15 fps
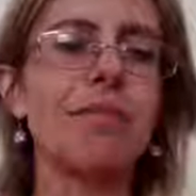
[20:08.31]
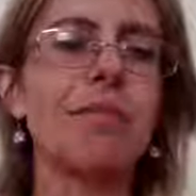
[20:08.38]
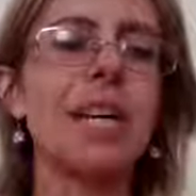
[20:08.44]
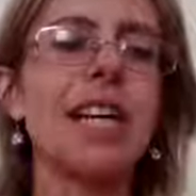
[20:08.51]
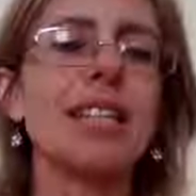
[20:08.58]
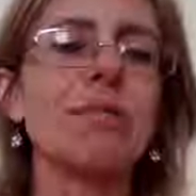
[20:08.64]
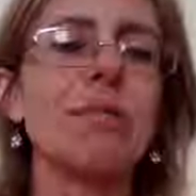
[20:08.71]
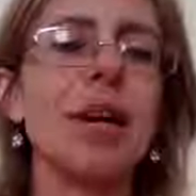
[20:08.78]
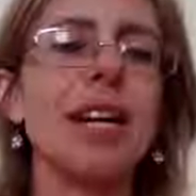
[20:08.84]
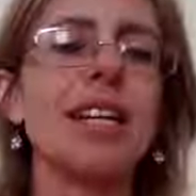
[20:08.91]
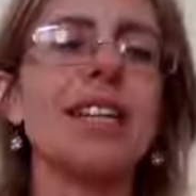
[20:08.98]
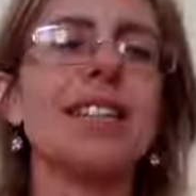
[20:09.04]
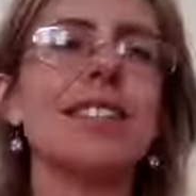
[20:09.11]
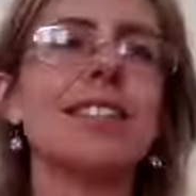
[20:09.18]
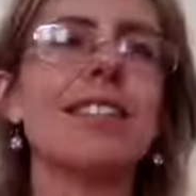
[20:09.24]
made
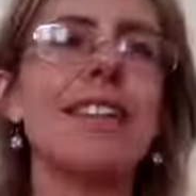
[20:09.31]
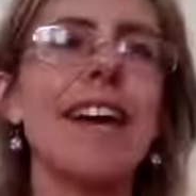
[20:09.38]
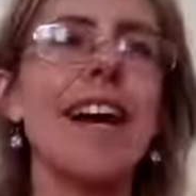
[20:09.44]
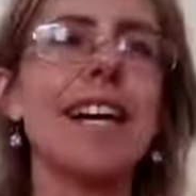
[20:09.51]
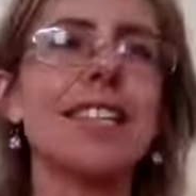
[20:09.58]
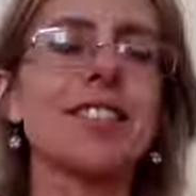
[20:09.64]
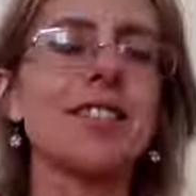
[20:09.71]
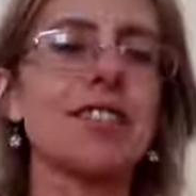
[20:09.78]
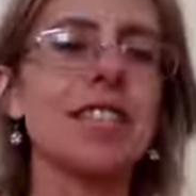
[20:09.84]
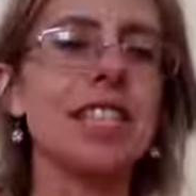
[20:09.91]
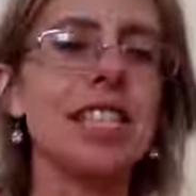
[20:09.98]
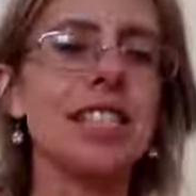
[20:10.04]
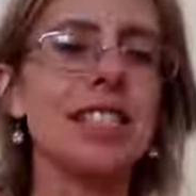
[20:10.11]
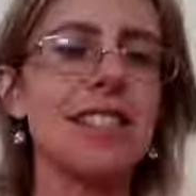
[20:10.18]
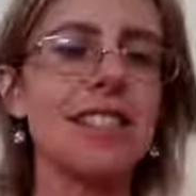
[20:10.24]
by
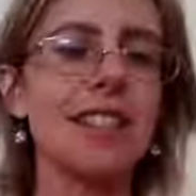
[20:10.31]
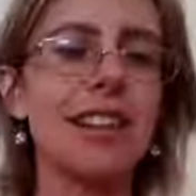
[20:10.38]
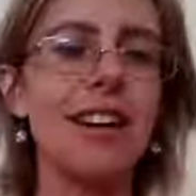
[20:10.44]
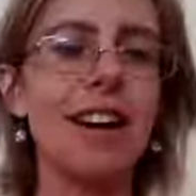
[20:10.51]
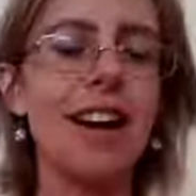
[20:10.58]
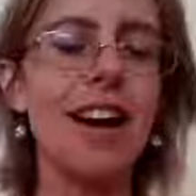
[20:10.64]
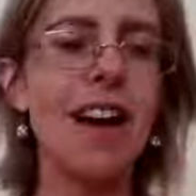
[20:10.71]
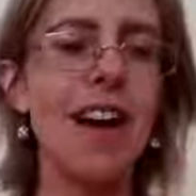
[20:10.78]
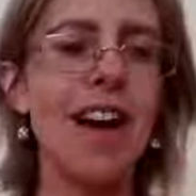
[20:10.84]
directories and